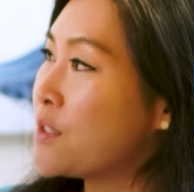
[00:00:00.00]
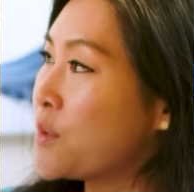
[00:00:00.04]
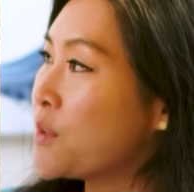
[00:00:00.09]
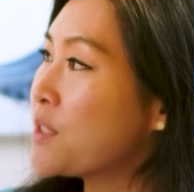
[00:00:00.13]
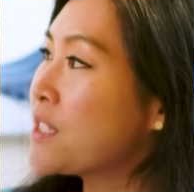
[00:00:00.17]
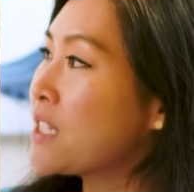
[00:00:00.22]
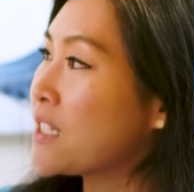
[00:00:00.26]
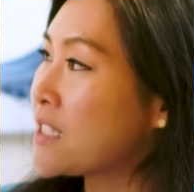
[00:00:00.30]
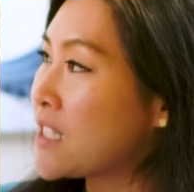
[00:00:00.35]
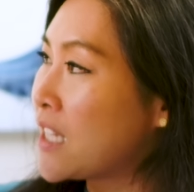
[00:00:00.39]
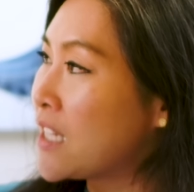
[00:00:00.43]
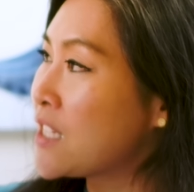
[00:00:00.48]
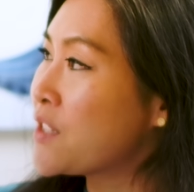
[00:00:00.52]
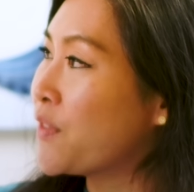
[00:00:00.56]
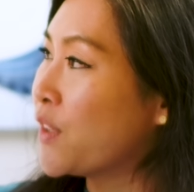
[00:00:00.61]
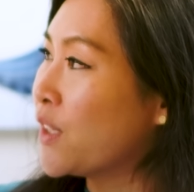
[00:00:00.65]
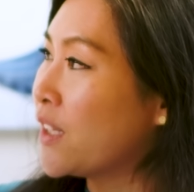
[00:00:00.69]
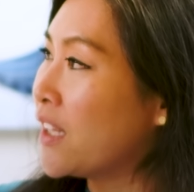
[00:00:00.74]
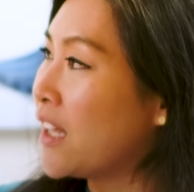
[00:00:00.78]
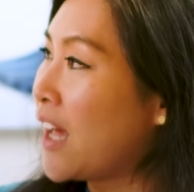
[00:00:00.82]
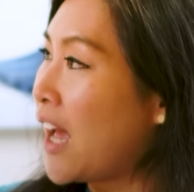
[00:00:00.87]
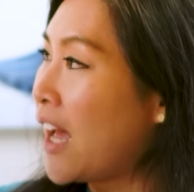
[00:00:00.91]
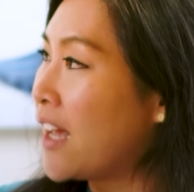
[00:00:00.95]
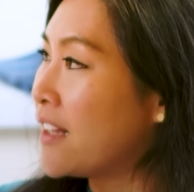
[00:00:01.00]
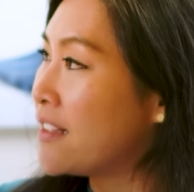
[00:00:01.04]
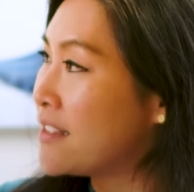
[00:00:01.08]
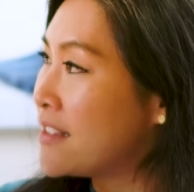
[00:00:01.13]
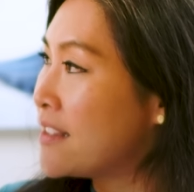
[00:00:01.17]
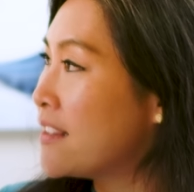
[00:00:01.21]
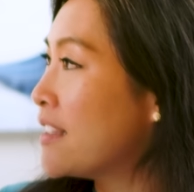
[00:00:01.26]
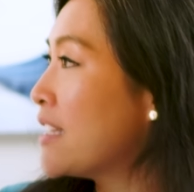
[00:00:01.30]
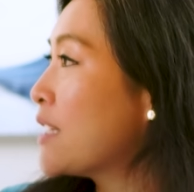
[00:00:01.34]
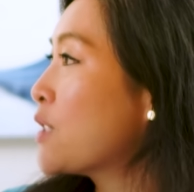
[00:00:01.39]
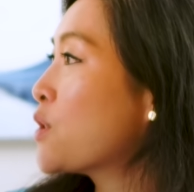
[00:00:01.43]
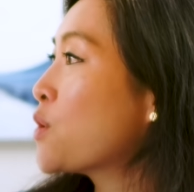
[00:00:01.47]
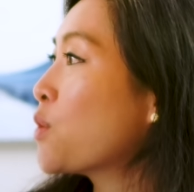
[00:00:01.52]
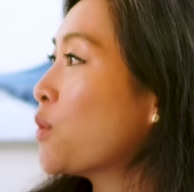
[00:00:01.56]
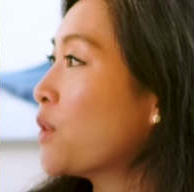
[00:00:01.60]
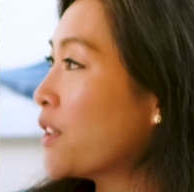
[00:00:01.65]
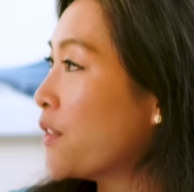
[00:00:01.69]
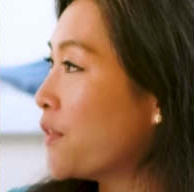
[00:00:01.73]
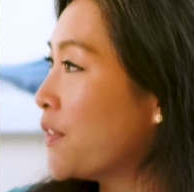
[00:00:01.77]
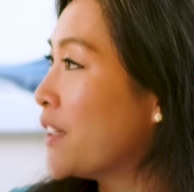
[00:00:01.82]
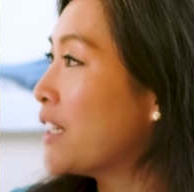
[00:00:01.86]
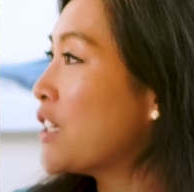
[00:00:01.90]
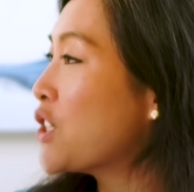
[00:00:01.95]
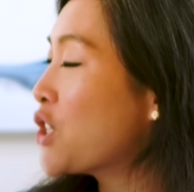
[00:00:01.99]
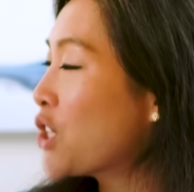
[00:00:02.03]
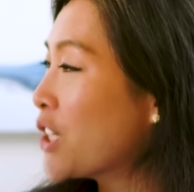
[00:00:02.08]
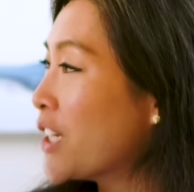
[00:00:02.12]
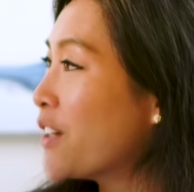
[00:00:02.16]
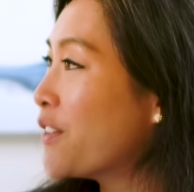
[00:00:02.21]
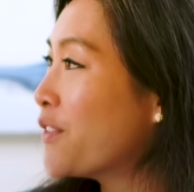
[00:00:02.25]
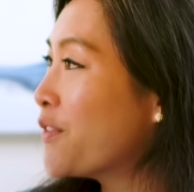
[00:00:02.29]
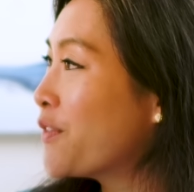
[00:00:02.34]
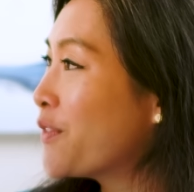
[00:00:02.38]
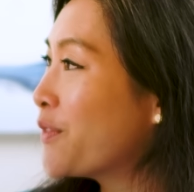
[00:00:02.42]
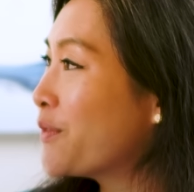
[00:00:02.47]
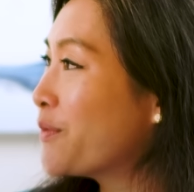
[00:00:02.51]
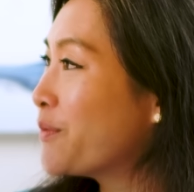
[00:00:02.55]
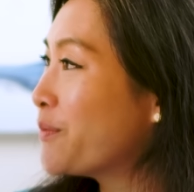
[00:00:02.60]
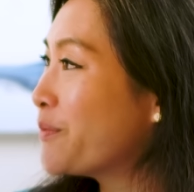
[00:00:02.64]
so successful at this sort of initiative?